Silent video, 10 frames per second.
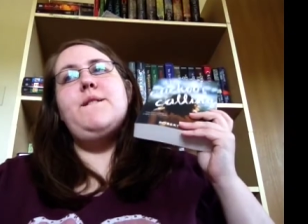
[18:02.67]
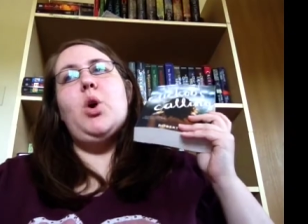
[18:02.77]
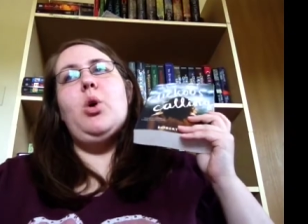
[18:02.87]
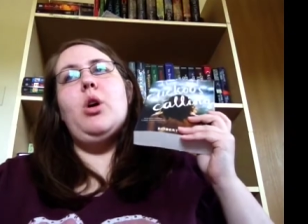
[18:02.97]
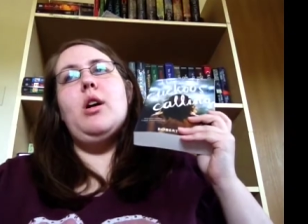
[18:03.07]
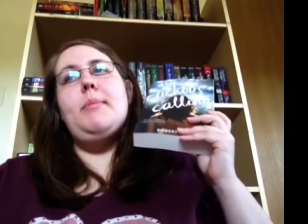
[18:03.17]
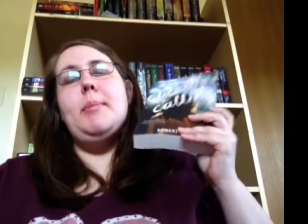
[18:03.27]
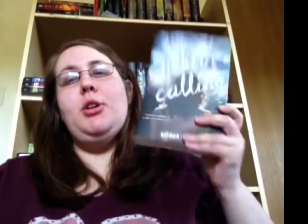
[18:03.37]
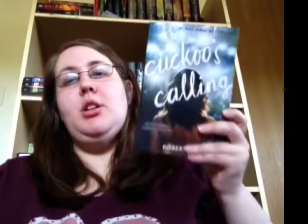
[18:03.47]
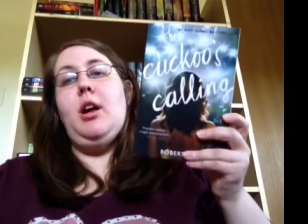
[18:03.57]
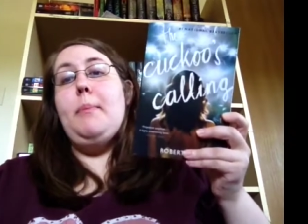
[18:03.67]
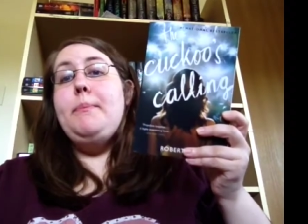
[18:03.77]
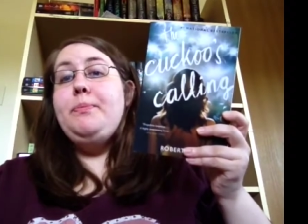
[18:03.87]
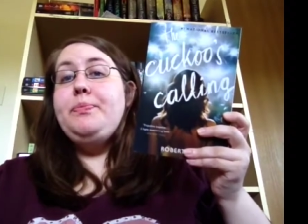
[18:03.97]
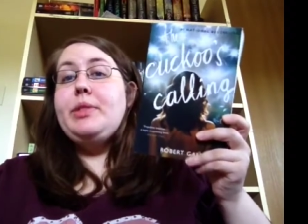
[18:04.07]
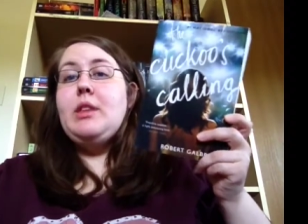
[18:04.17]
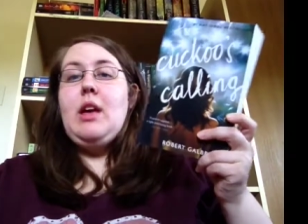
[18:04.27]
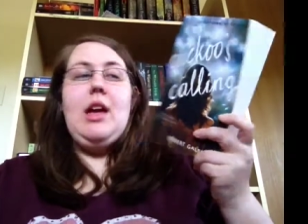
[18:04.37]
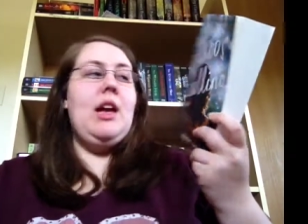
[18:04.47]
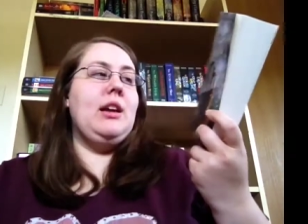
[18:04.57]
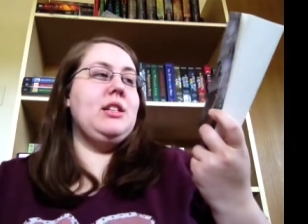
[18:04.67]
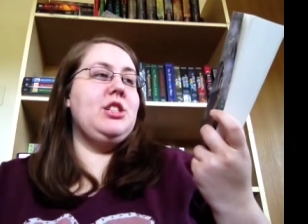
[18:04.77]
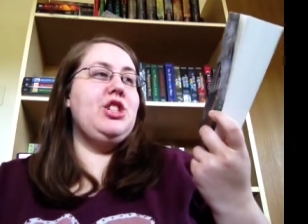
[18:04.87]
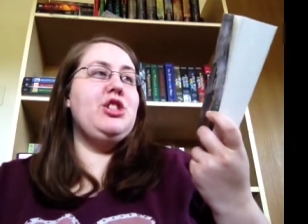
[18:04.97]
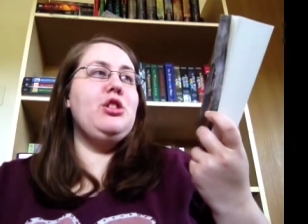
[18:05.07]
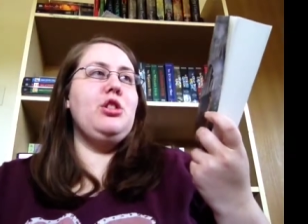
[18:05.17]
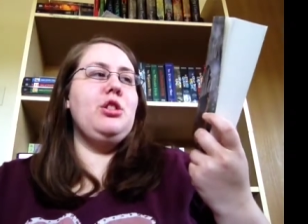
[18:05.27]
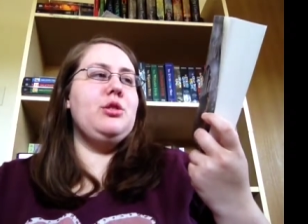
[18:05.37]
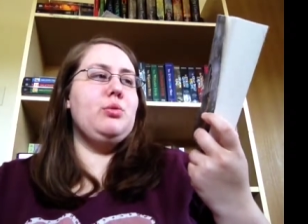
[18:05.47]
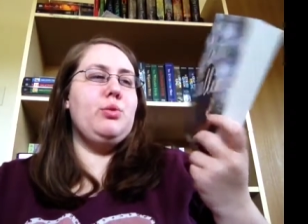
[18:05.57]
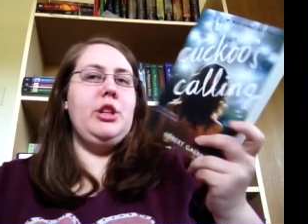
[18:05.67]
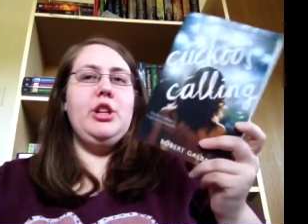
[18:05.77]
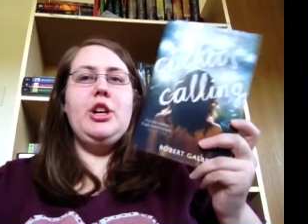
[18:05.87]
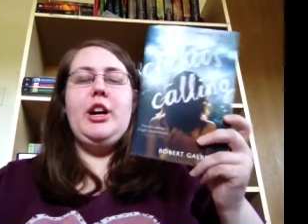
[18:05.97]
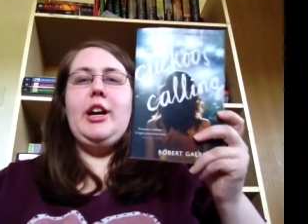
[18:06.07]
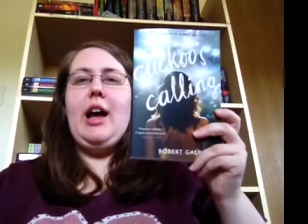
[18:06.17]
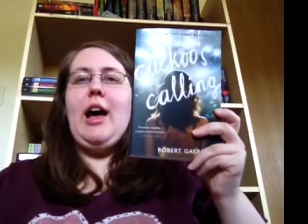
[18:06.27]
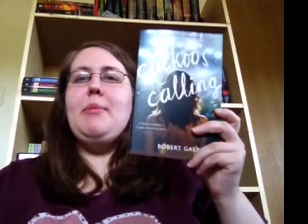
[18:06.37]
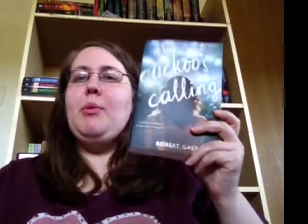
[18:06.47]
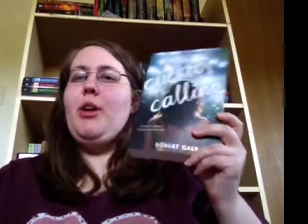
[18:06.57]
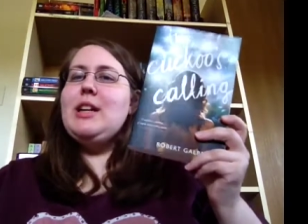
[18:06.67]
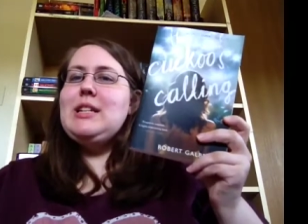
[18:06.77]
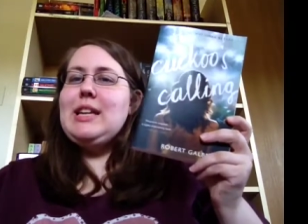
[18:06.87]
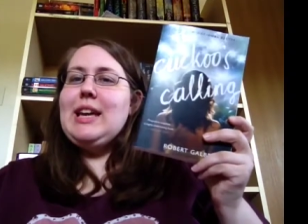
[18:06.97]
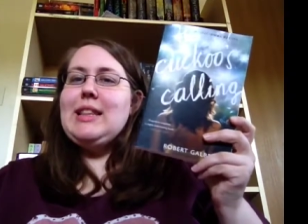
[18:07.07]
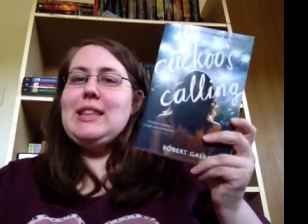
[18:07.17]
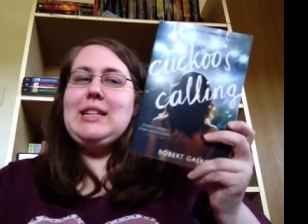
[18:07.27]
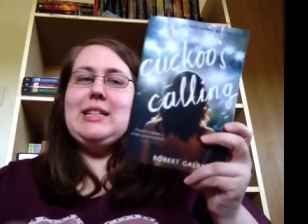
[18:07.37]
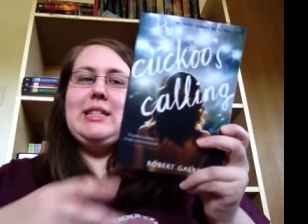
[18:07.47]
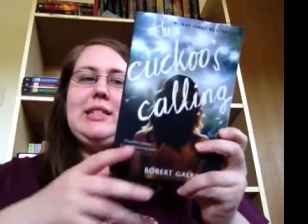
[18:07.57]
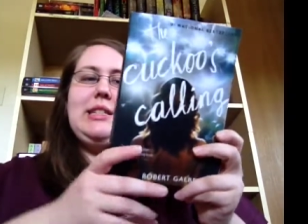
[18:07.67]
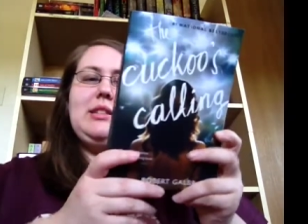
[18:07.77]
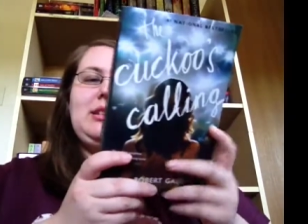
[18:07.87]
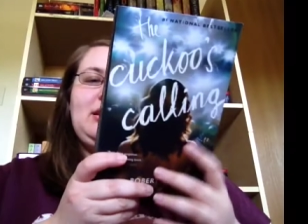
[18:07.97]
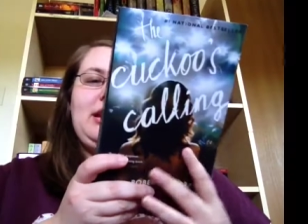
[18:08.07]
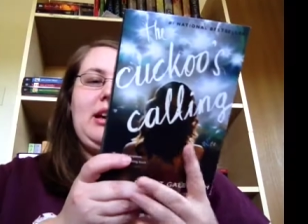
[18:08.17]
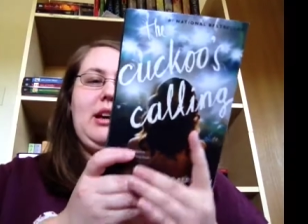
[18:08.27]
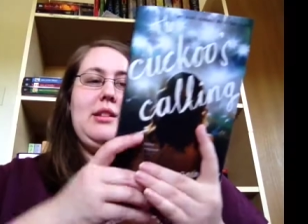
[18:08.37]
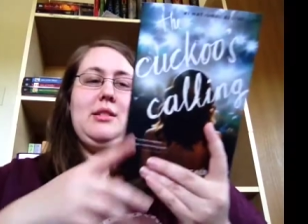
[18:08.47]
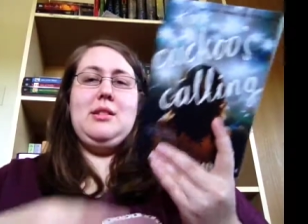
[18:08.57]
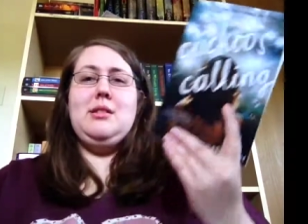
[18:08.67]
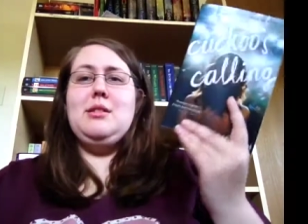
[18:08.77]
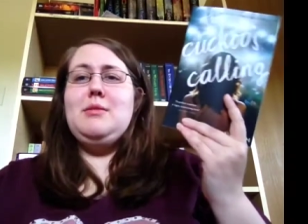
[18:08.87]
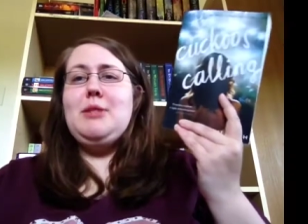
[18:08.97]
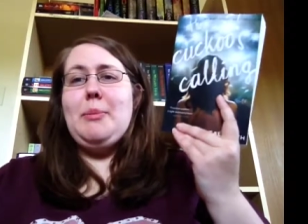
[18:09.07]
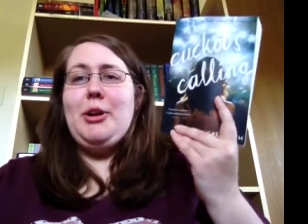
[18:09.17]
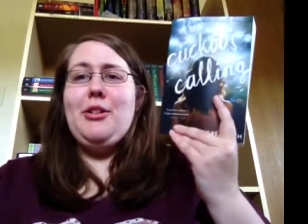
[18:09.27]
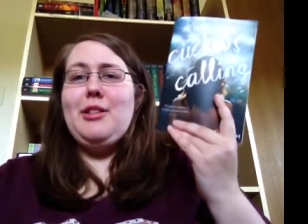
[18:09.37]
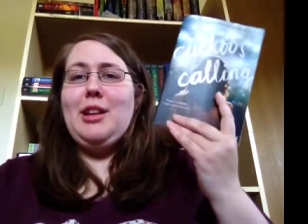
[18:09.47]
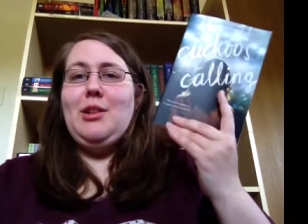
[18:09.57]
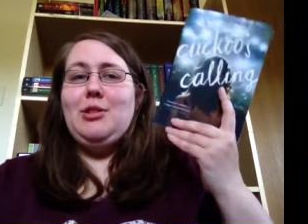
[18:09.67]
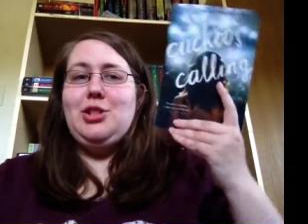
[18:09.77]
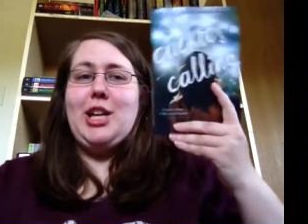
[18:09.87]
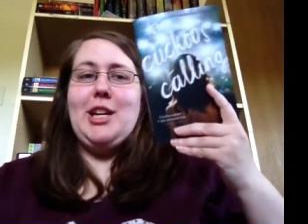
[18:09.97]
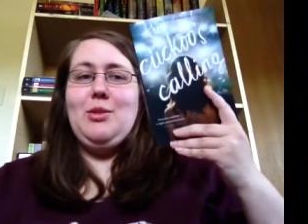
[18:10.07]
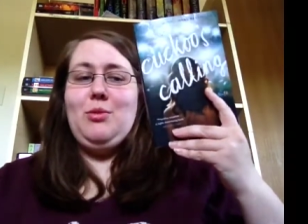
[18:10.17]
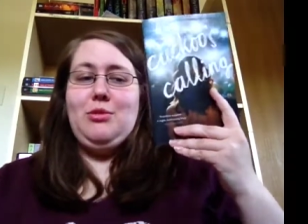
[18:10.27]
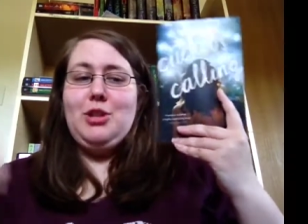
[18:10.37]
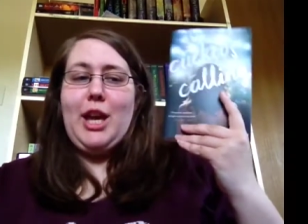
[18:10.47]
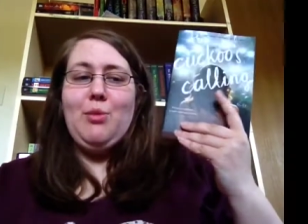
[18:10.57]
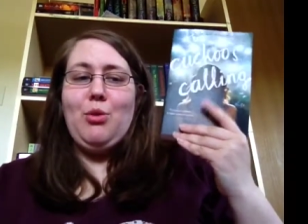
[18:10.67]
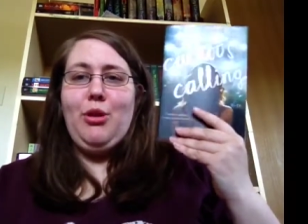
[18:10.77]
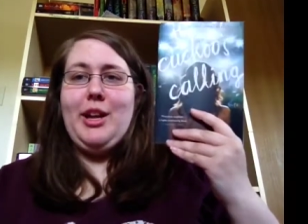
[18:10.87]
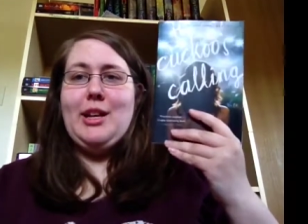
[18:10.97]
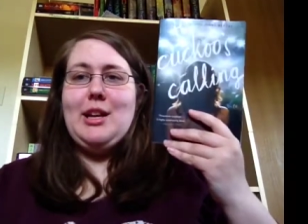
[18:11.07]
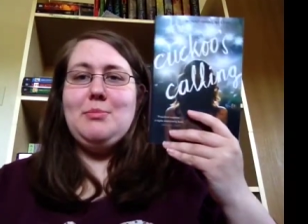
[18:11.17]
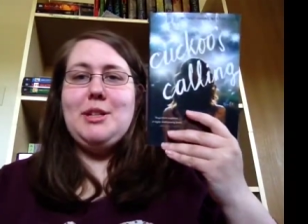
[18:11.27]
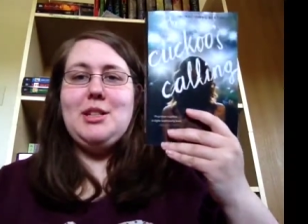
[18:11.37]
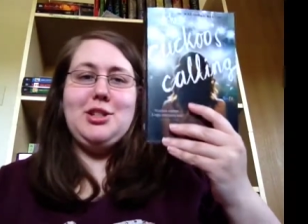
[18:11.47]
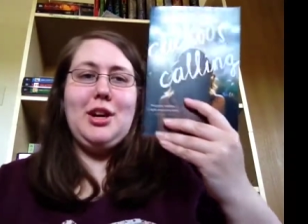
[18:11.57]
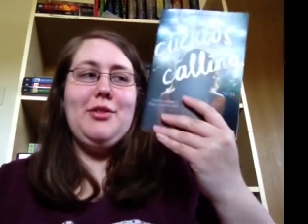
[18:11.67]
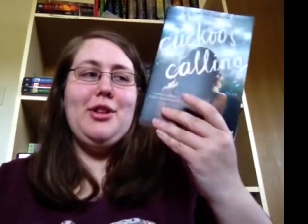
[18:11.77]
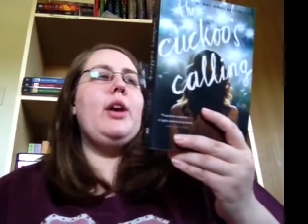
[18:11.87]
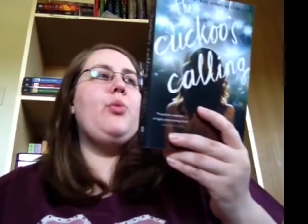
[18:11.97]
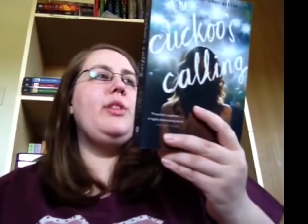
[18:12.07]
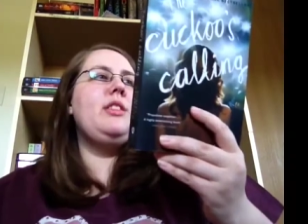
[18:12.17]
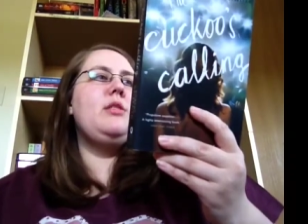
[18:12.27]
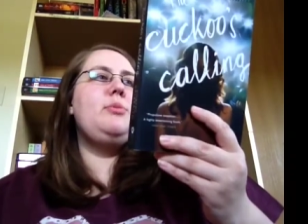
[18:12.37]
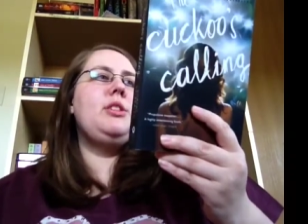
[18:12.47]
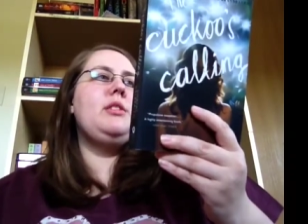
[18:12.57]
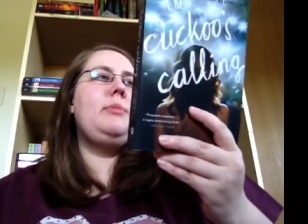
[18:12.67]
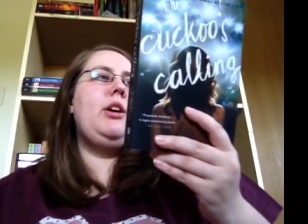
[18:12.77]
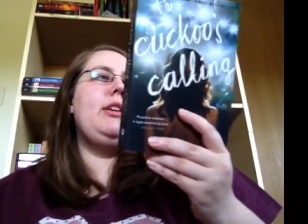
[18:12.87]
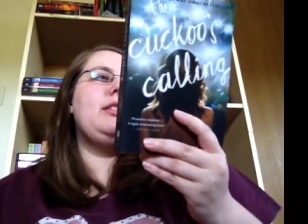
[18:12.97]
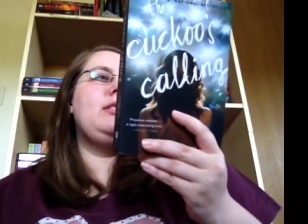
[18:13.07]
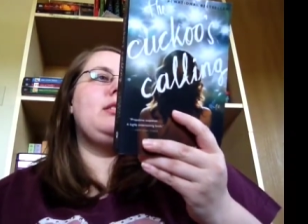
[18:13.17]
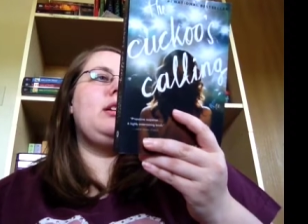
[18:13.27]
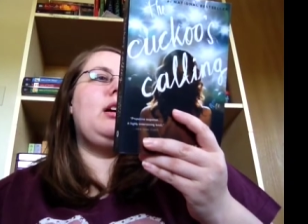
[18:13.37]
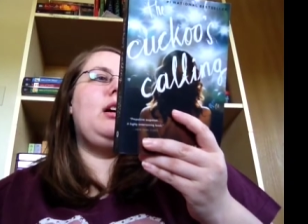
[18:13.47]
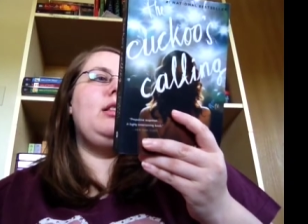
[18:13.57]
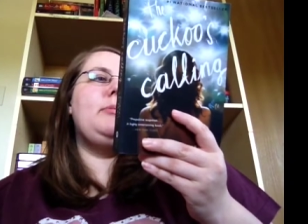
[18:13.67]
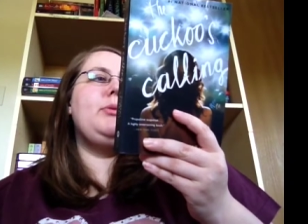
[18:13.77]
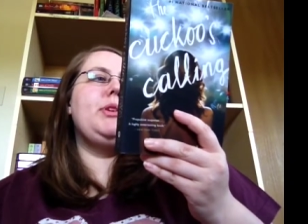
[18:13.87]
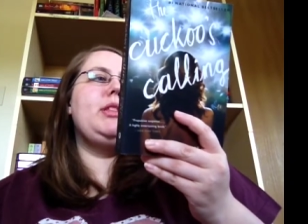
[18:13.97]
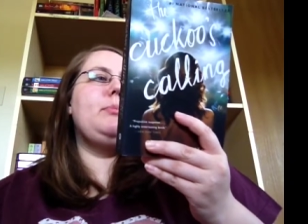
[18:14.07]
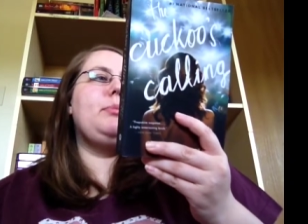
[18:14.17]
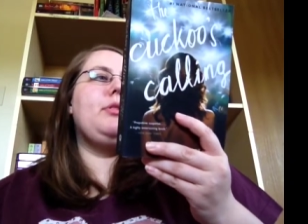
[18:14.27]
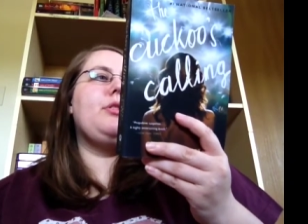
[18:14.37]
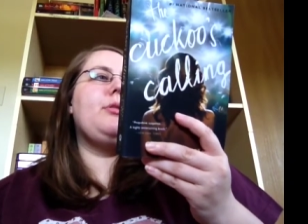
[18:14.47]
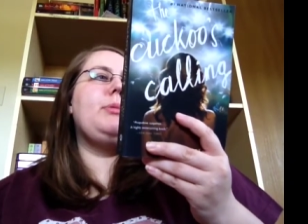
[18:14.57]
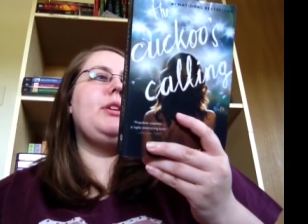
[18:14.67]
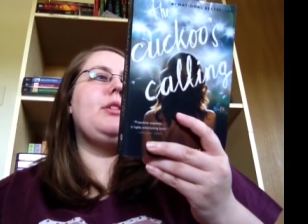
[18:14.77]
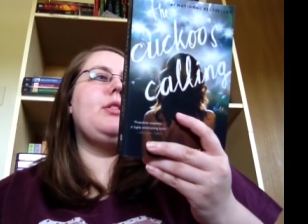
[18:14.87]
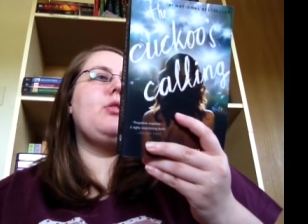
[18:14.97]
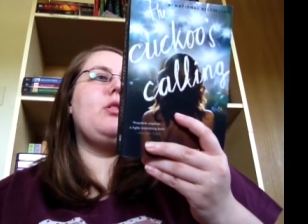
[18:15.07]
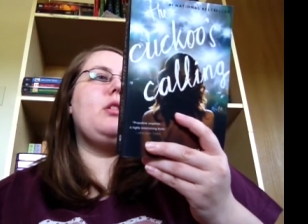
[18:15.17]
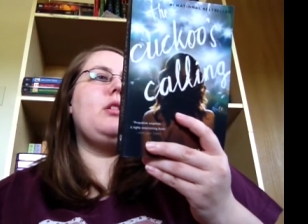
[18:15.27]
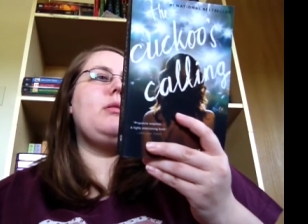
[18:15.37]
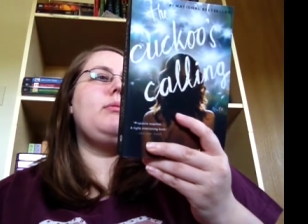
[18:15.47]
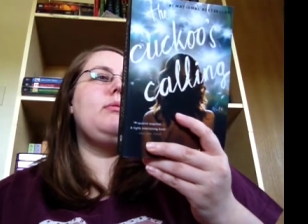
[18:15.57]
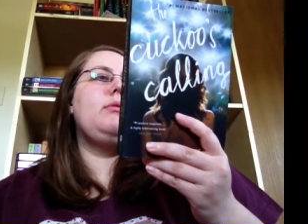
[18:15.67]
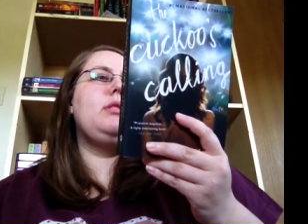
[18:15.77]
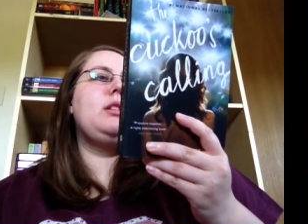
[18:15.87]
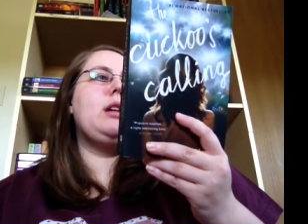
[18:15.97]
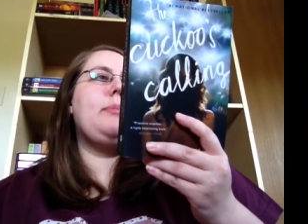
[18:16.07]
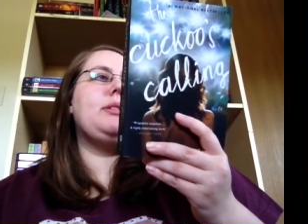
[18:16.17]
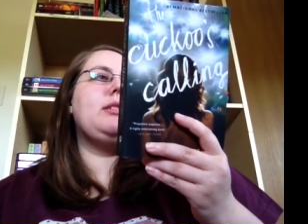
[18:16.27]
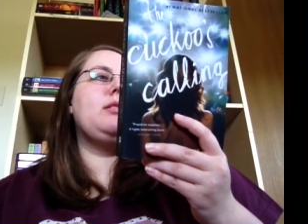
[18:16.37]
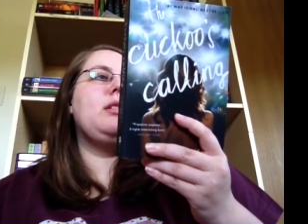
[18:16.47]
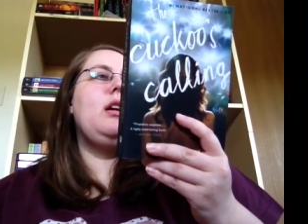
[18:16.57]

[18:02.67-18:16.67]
for my book club, and because it just looks really good. I've been wanting to get this since apparently J.K. Rowling has been discovered. What this book is about is, let me read the blurb here, or the synopsis.